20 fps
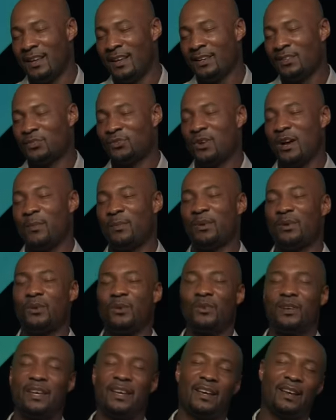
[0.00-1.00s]
Trauma
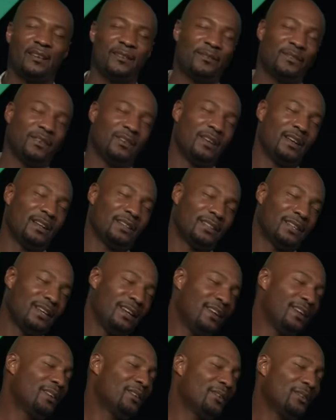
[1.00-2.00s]
don't care if you're
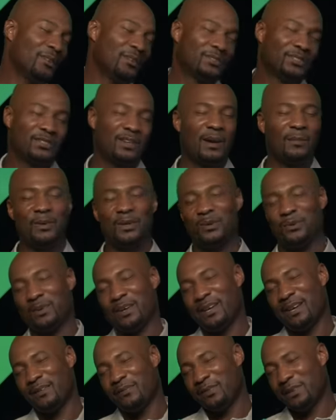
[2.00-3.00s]
Latino. Trauma don't
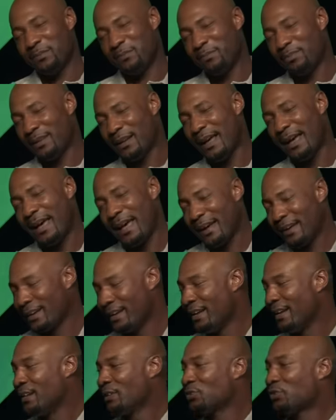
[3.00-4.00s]
care if you're black.
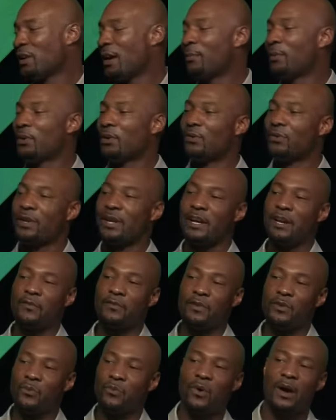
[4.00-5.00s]
Trauma don't care
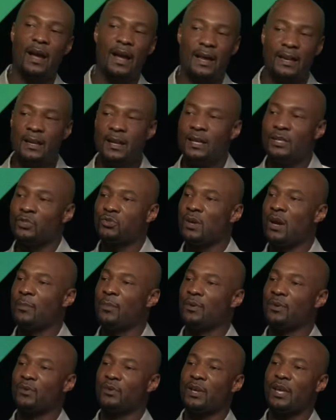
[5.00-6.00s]
if you're white.
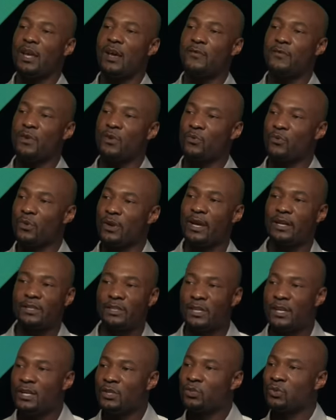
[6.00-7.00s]
Trauma don't care if you're
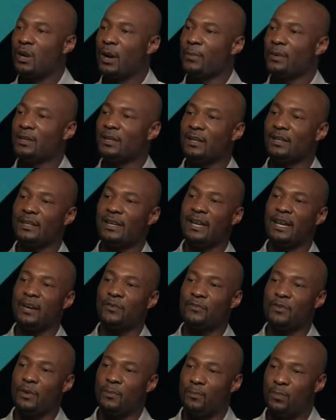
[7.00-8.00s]
rich. Trauma doesn't care
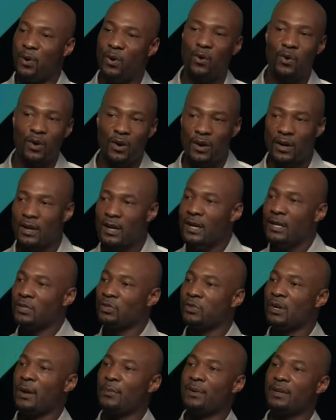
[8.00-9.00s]
if you're poor.
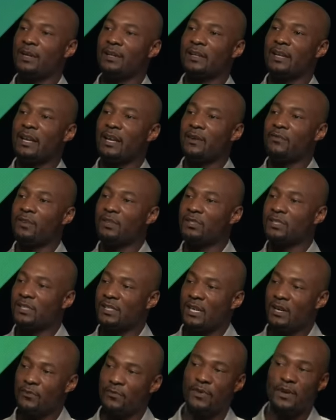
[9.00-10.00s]
Trauma doesn't care if you're
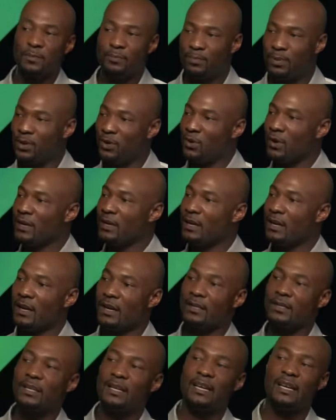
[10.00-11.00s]
self-employed,
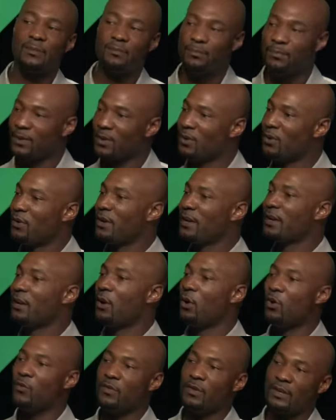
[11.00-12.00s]
underemployed,
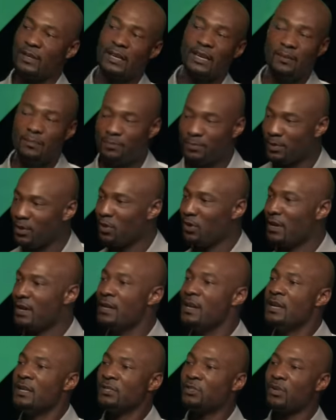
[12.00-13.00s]
overemployed.
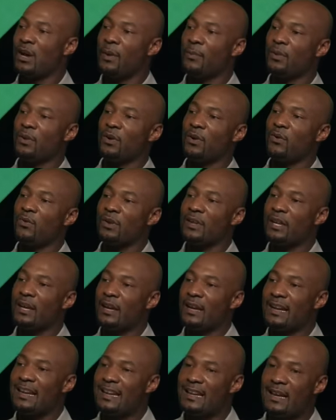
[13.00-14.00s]
Trauma don't
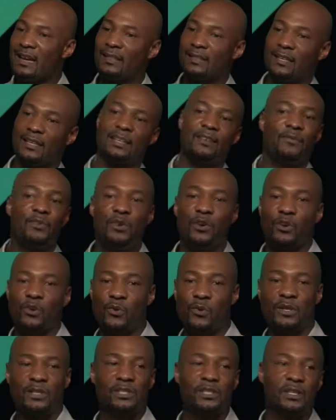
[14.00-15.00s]
care nothing if you're a
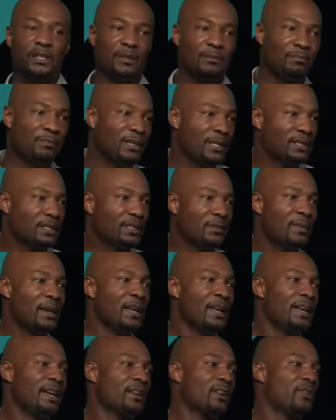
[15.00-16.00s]
Christian, or Muslim.
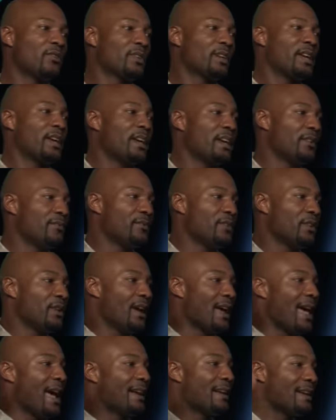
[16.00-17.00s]
It don't care if
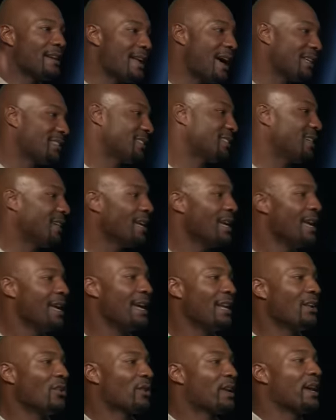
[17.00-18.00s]
you're agnostic.
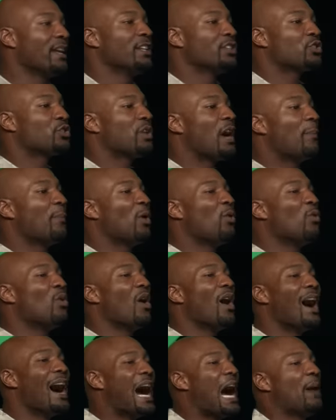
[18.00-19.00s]
It don't care. Trauma
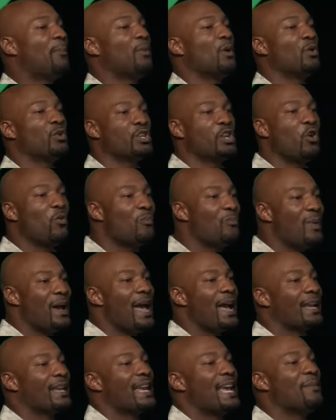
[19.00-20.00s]
will hop on your
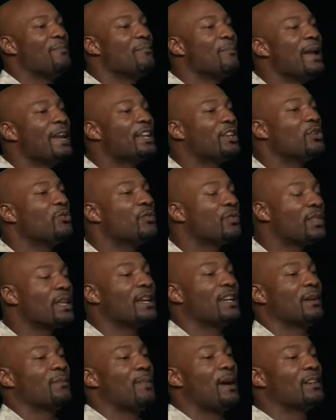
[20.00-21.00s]
back and make you
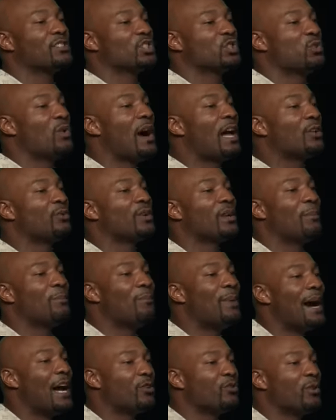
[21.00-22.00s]
think about swallowing a
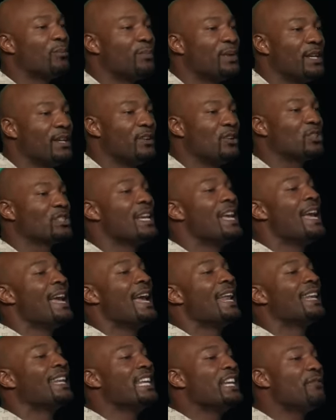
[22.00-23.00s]
bottle of pills
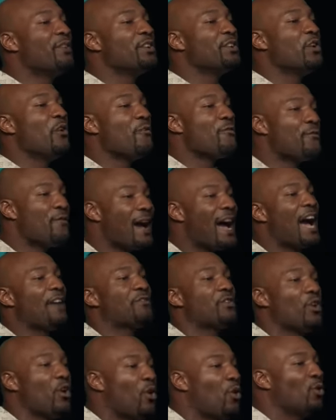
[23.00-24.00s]
and leaving your
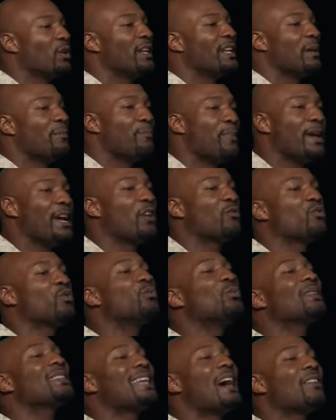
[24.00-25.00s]
five-year-old in the
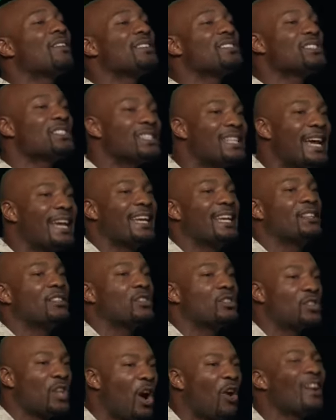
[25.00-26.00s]
bedroom without a second
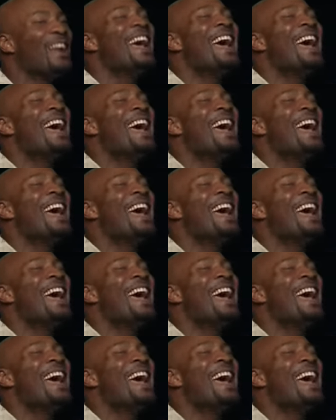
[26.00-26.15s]
thought.